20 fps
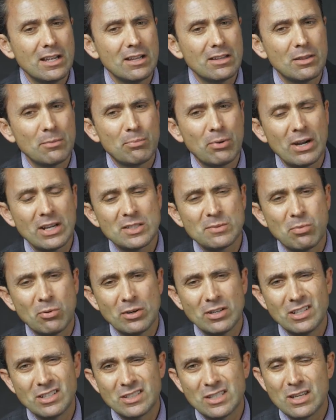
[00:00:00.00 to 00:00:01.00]
uh, the price
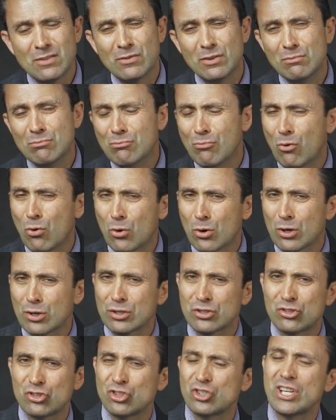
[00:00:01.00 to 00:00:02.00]
point is even
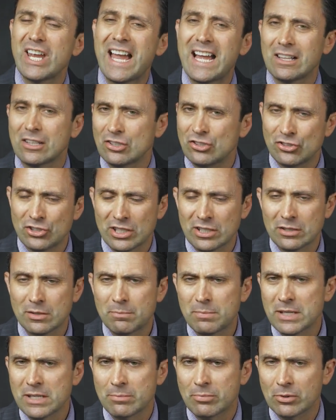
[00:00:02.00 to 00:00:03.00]
more challenging
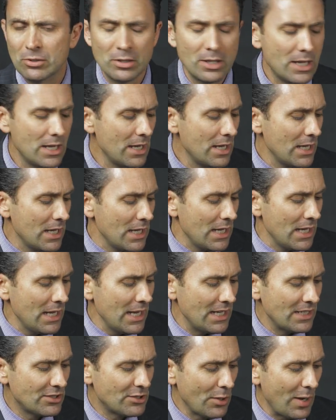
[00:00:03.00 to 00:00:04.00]
to people.
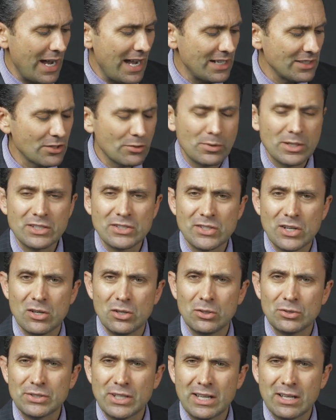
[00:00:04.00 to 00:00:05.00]
And so as a
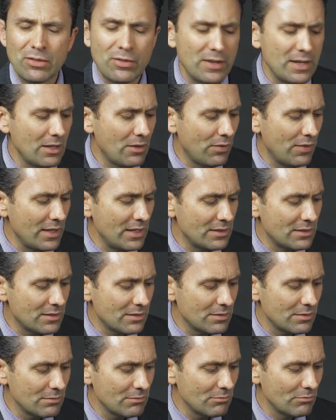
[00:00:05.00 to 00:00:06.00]
result, I think
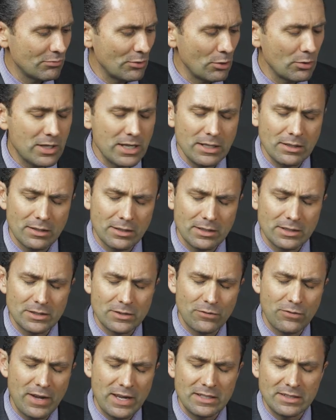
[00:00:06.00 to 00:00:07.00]
that Rokinon
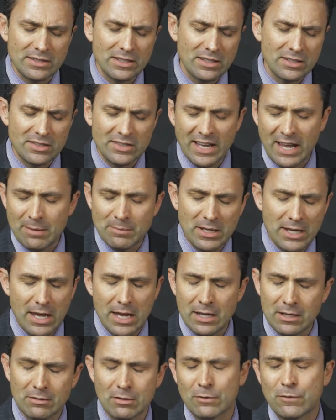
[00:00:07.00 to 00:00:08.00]
is facing,
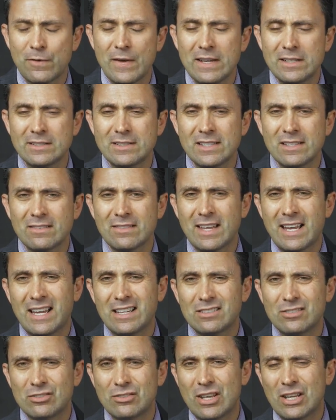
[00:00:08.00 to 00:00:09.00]
Samyang, they're facing
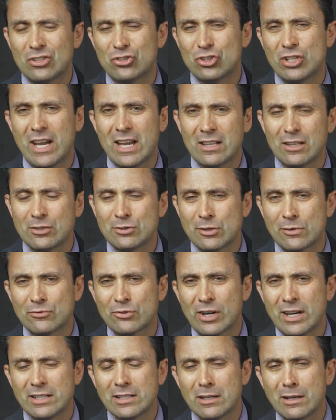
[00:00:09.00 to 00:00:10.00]
that, that challenge of
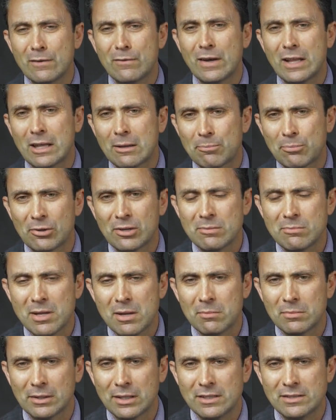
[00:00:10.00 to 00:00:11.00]
trying to develop
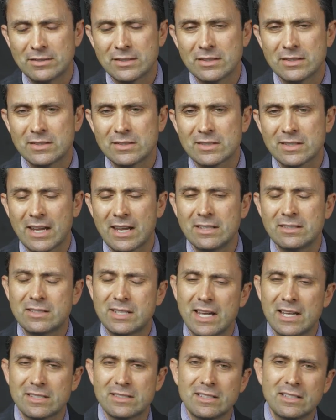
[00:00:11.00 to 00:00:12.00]
premium lenses
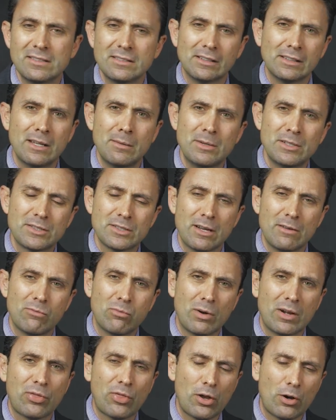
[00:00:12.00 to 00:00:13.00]
and testing the limits
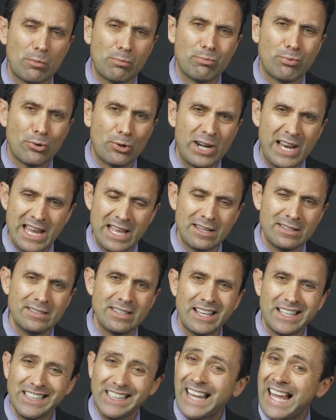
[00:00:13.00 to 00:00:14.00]
of what their
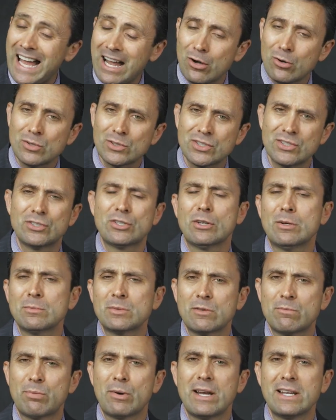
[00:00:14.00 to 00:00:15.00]
brand allows in
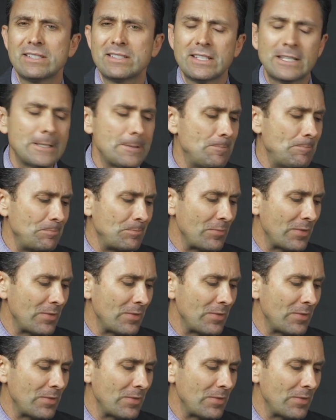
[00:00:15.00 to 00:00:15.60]
terms of pricing.